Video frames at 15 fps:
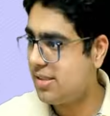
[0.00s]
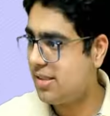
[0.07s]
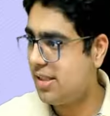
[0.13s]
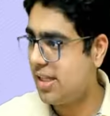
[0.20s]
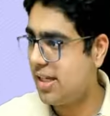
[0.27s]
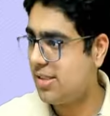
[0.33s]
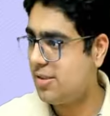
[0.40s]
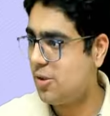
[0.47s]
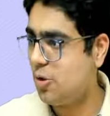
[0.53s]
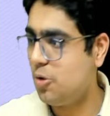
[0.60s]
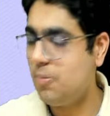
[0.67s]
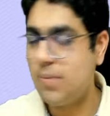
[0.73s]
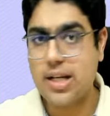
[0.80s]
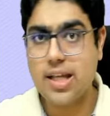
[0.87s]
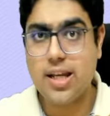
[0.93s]
there is no
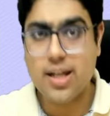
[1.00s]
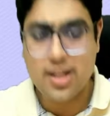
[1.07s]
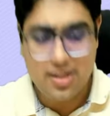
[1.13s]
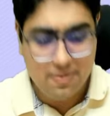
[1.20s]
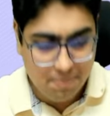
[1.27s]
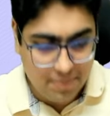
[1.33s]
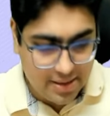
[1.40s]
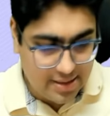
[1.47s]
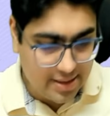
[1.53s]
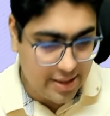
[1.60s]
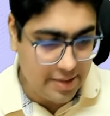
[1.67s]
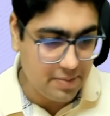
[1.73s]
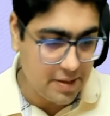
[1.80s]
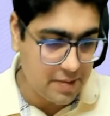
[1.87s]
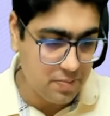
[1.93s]
material
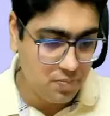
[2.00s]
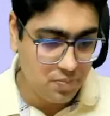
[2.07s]
misstatement.